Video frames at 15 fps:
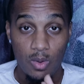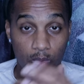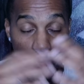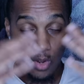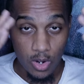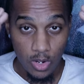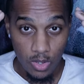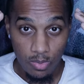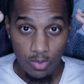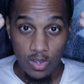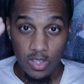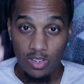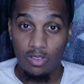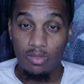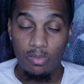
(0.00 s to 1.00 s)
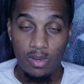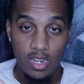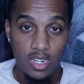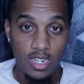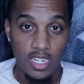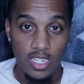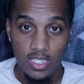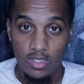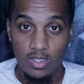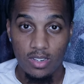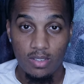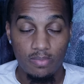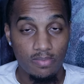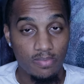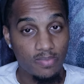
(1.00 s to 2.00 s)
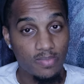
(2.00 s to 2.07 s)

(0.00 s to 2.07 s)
Where are you putting your money this year?